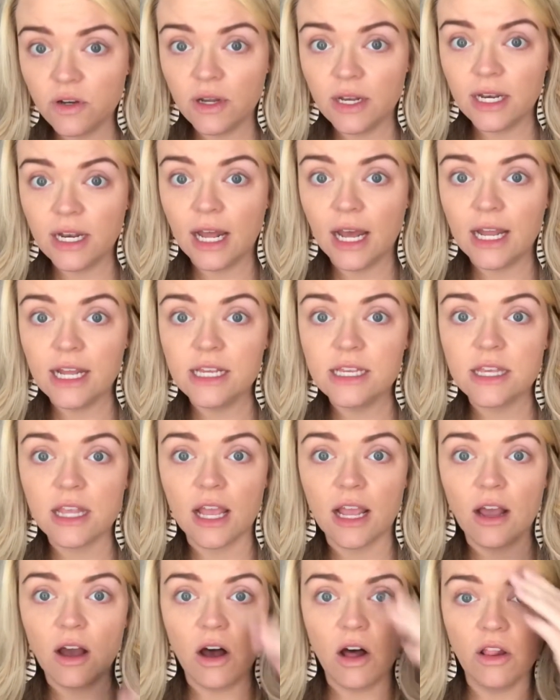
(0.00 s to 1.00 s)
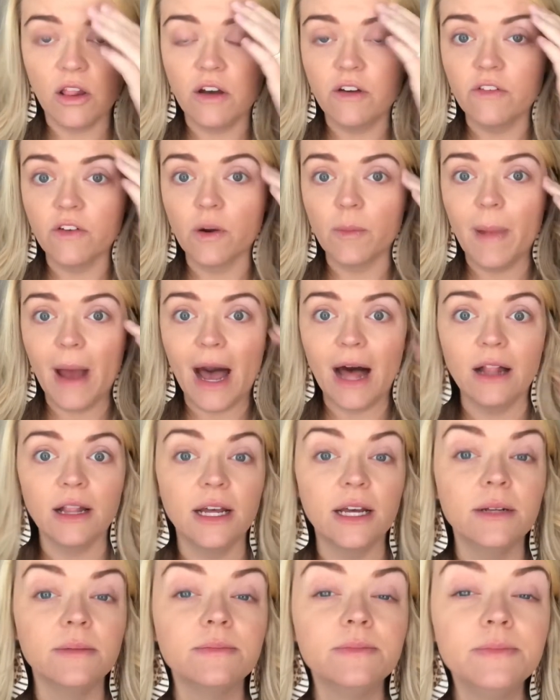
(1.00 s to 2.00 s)
a nice, like, all over
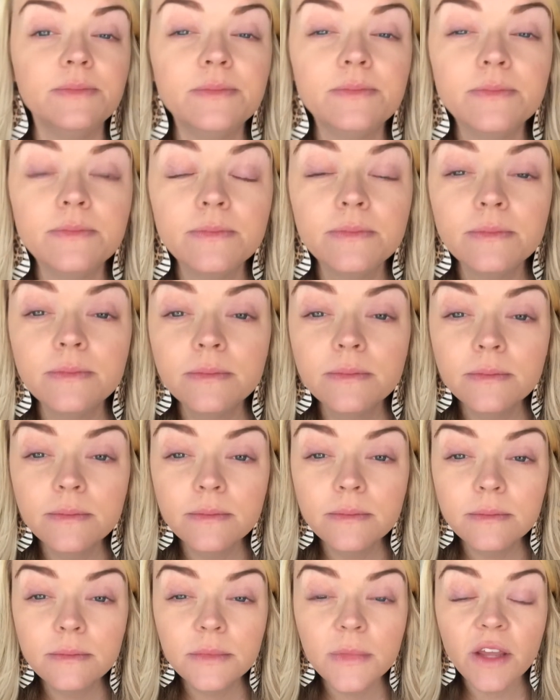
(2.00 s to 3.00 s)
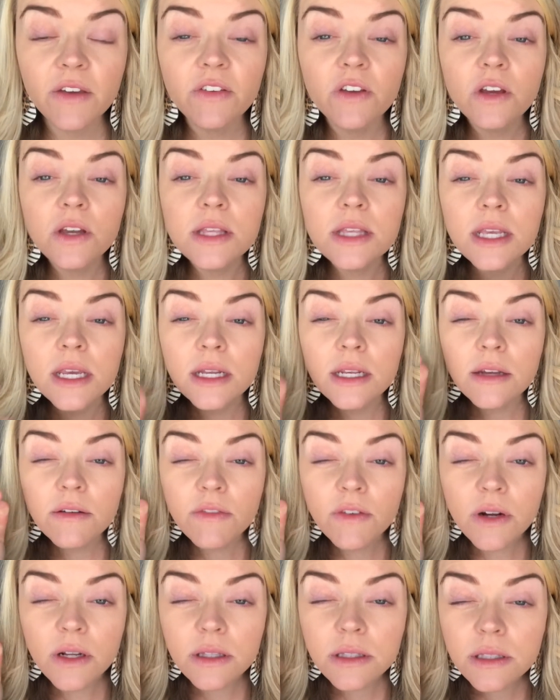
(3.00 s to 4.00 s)
palette, if you can see a
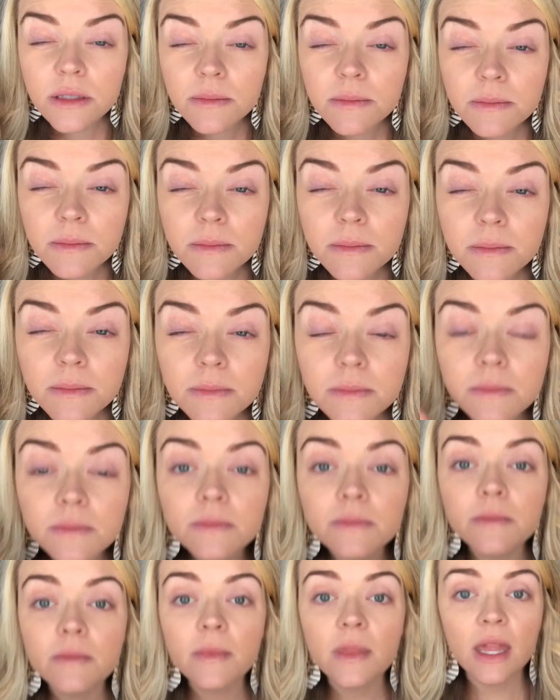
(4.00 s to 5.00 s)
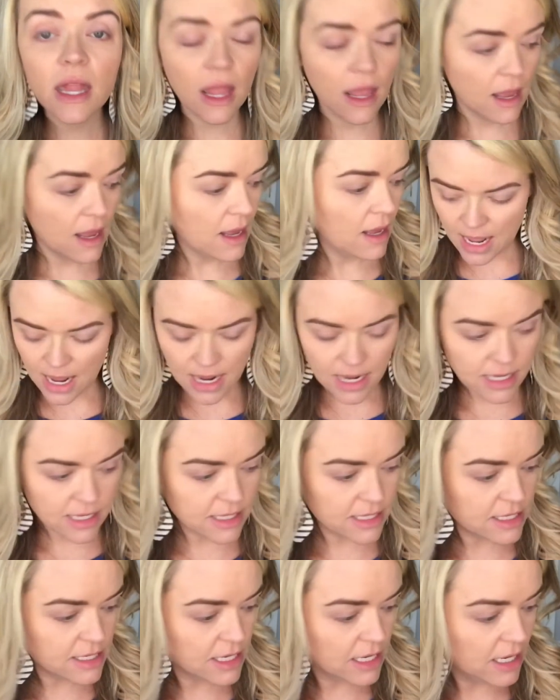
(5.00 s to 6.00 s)
difference.
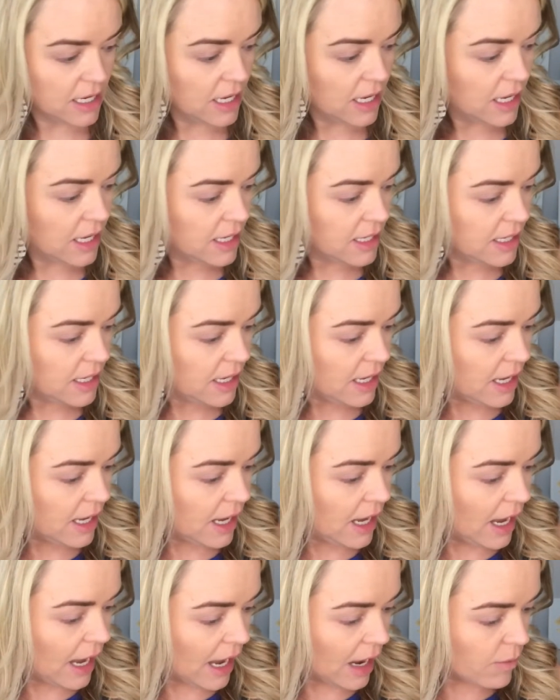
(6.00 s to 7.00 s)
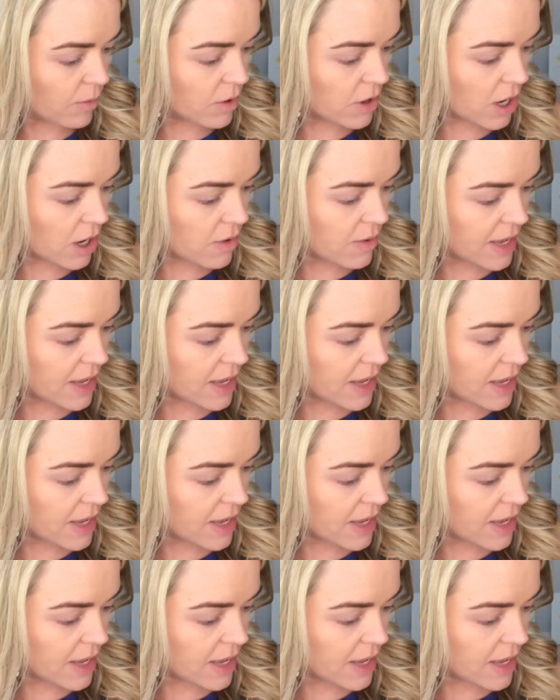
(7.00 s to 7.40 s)
Next, I will go